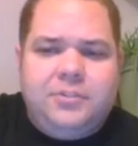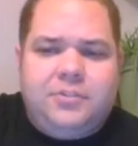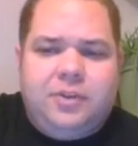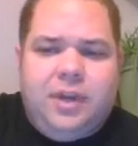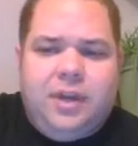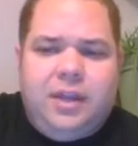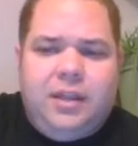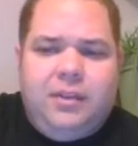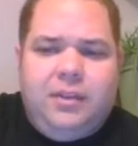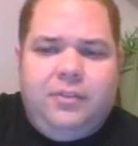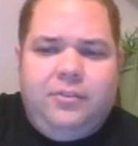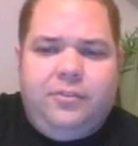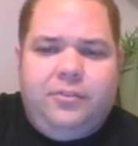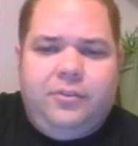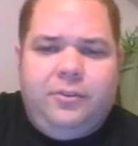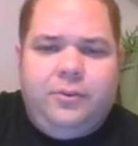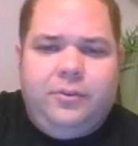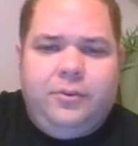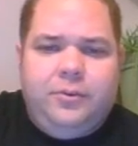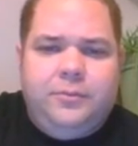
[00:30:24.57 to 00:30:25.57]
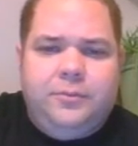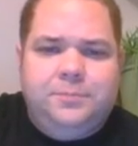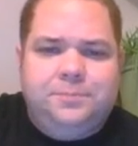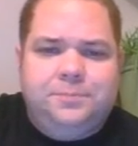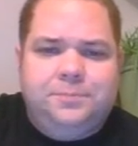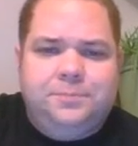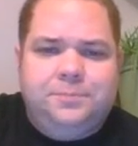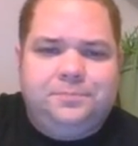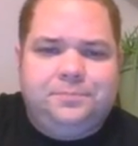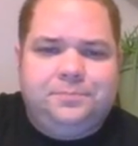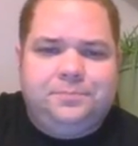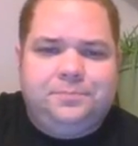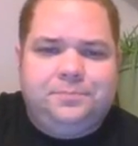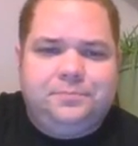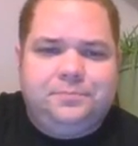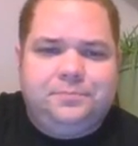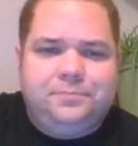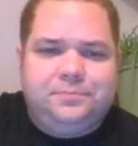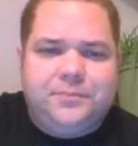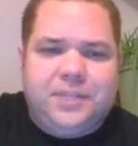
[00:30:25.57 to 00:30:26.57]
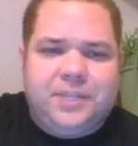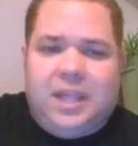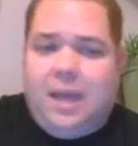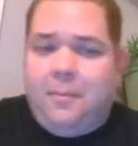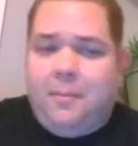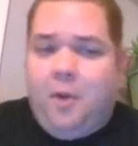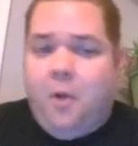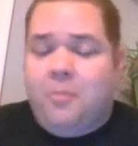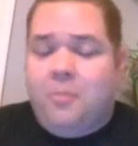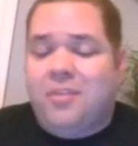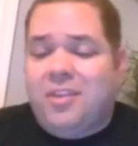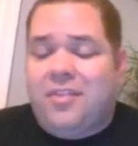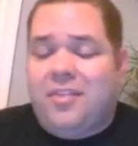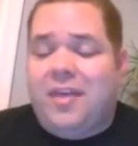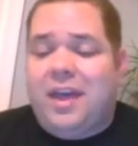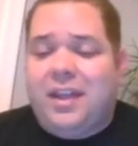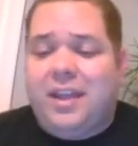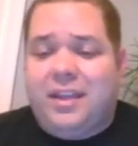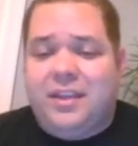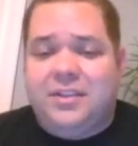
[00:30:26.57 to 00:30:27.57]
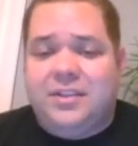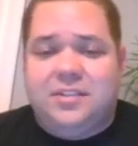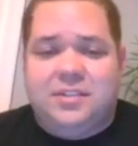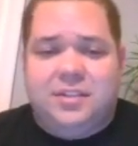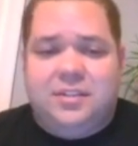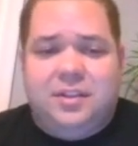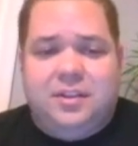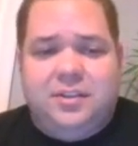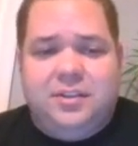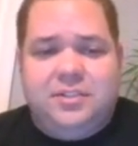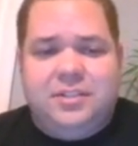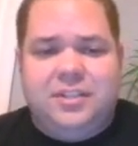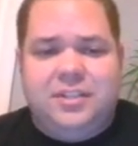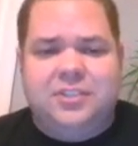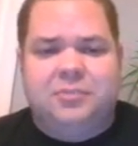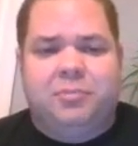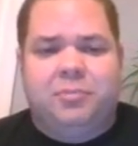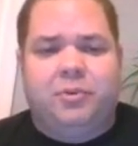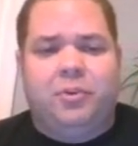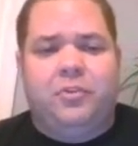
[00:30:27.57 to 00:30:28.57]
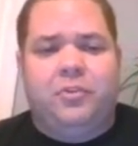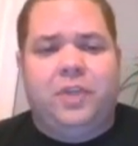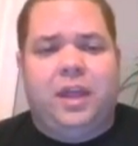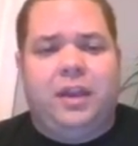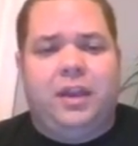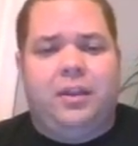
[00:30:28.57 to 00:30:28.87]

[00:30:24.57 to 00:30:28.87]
I was trying to. I'm hoping that gets the celestial pearl